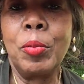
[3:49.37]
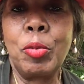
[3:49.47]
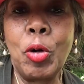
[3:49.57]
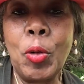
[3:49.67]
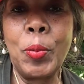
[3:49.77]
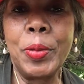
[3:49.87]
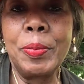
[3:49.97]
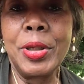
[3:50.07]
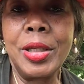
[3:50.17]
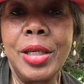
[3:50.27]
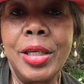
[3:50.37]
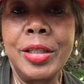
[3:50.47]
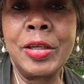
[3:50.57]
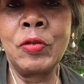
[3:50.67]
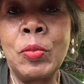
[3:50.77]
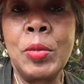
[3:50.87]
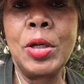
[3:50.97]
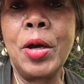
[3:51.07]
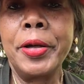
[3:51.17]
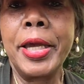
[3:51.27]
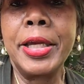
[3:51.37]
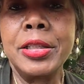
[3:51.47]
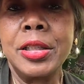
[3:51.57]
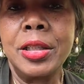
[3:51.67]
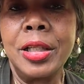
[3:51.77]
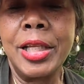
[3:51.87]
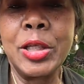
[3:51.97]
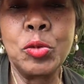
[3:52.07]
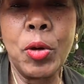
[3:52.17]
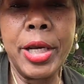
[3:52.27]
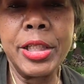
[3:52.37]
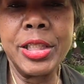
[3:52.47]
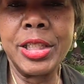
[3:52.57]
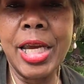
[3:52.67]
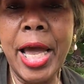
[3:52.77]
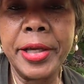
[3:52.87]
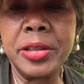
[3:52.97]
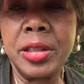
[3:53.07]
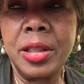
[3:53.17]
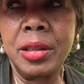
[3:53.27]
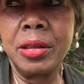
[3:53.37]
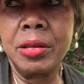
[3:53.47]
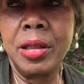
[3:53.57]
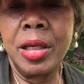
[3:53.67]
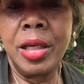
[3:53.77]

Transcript: probing me and giving me all kinds of electronic shocks and